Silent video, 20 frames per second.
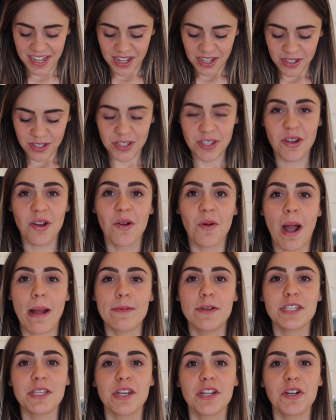So
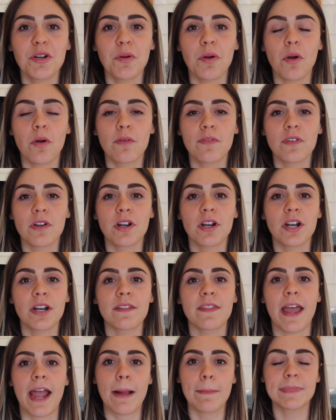I'm just going to go over
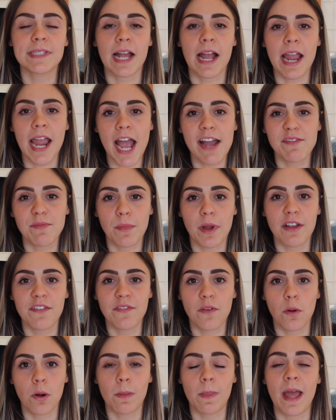the apps I have on my
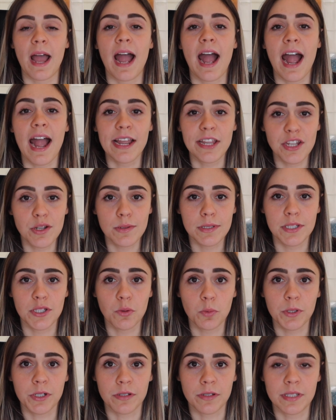phone and that I use as
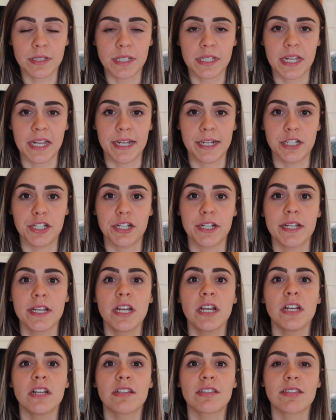a real estate agent.
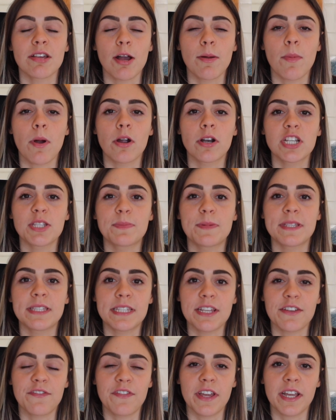Some are
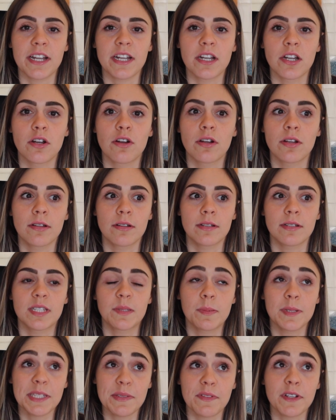
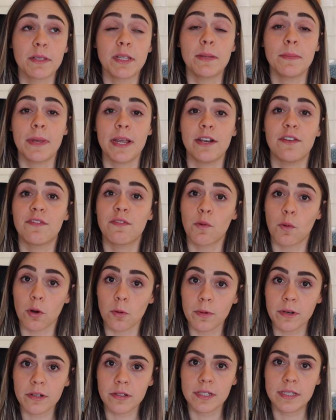specifically made for
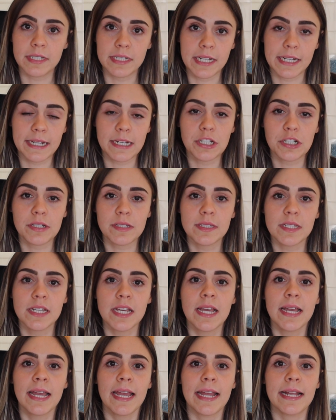real estate agents,
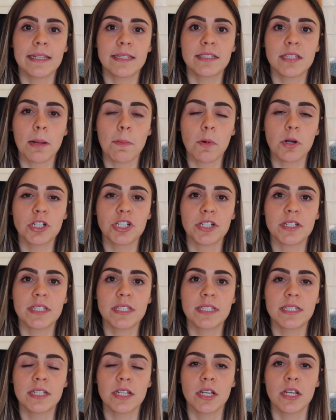and some are
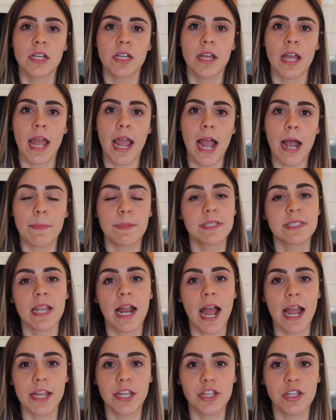just apps that
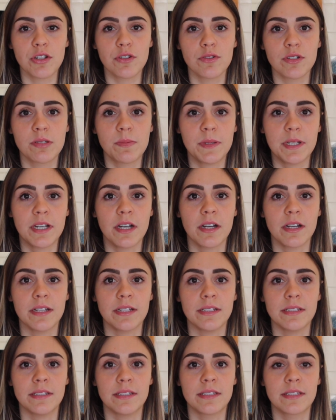I use
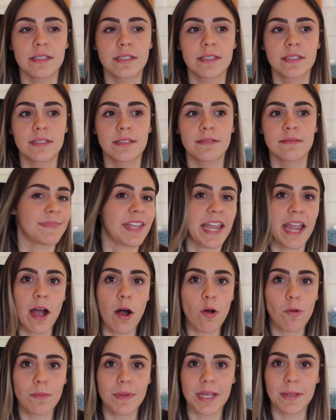because they
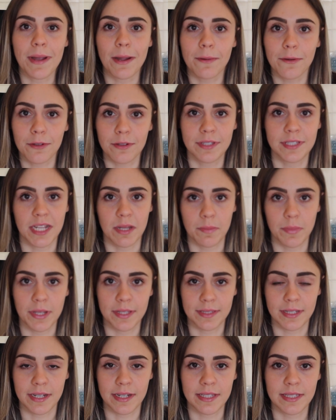help me in my real estate
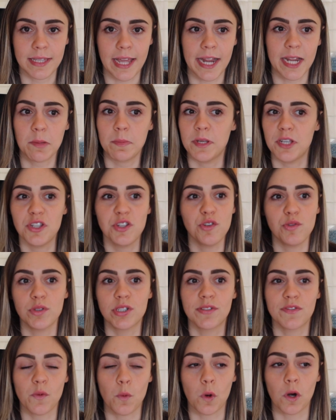business that can be
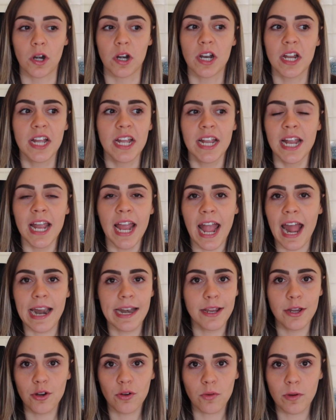used for
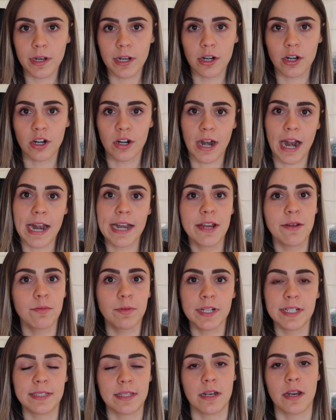any career or any
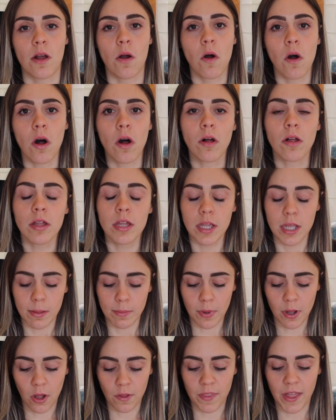reason at all,
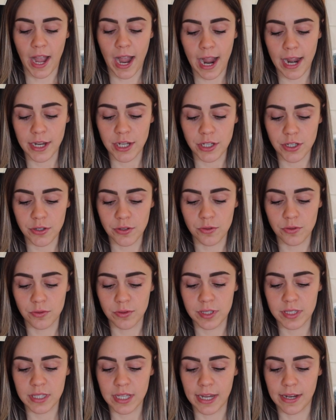but that I
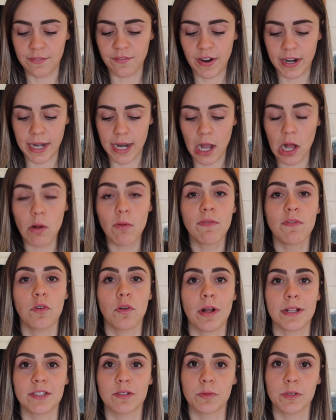use and find
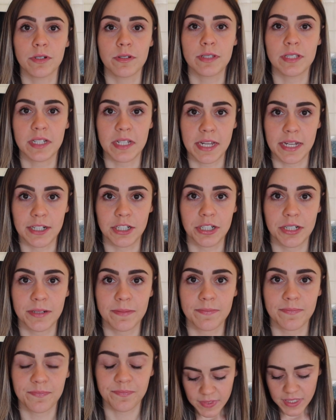helpful as a real estate
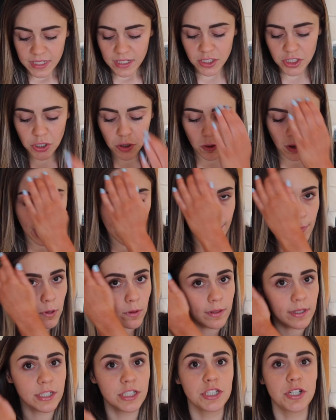agent. So I'm
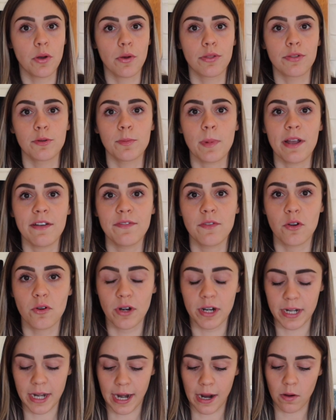going to go through my phone
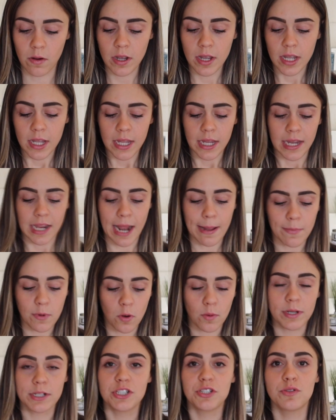right now and I'm
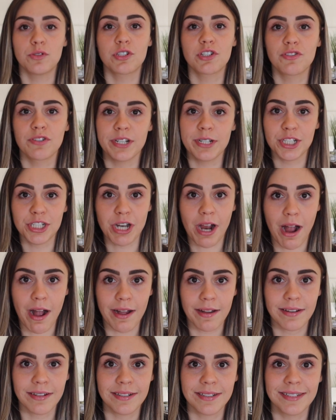going to
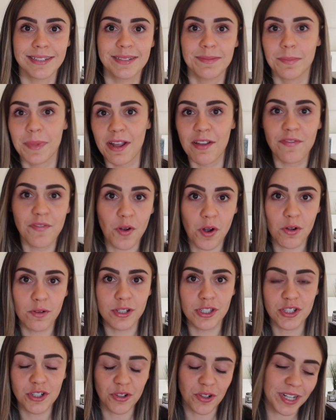screenshot my phone
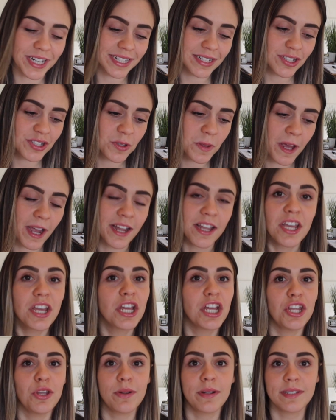screen so that
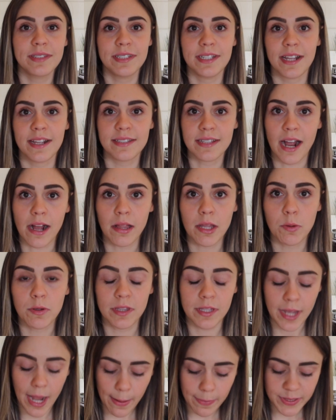you can see exactly
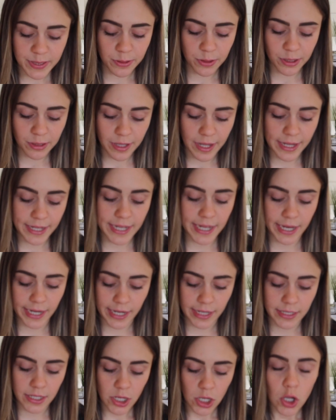what the apps look like
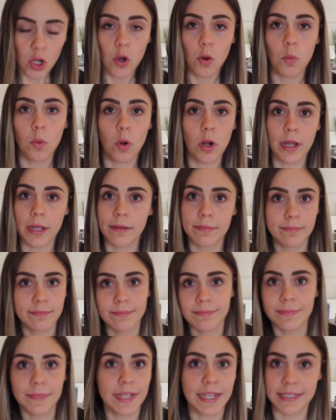and what
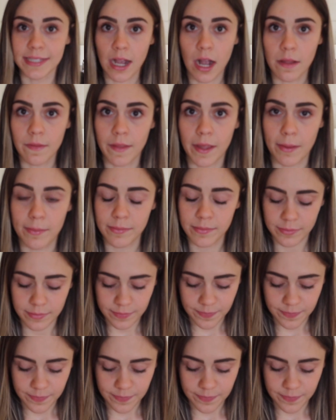is on them.